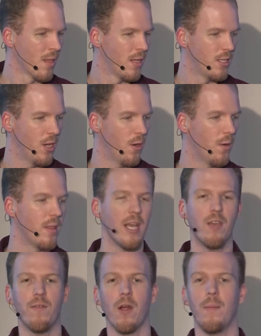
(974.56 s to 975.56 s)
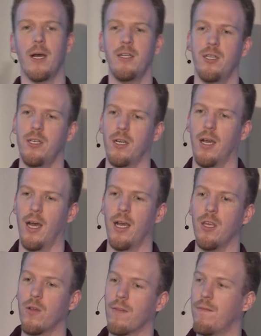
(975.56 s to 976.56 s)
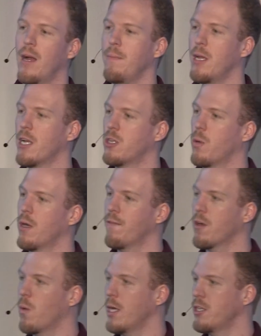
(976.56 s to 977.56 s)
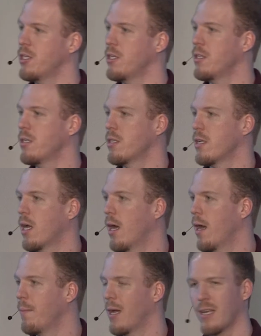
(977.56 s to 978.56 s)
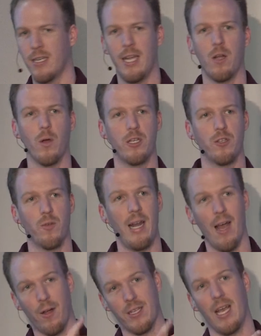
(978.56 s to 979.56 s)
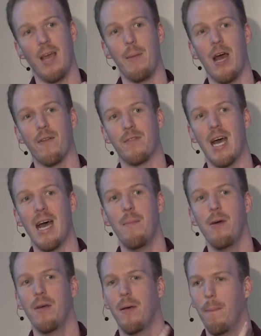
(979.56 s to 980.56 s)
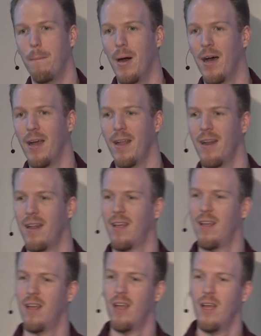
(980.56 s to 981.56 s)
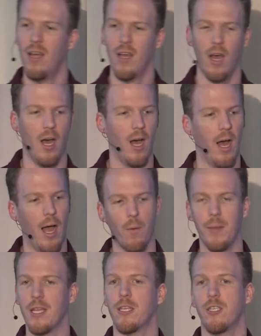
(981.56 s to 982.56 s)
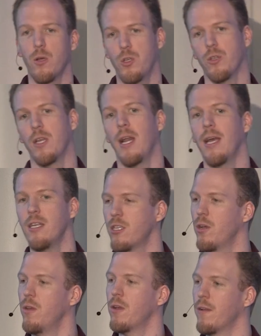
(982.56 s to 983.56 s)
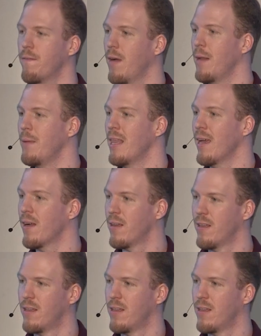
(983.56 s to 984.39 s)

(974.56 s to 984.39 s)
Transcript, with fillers: So thank you very much. Uh, you can find me on Twitter for questions. Uh, I'm not going to take questions right now because I am out of time, but uh, I will be at the social tonight, so you can find me there.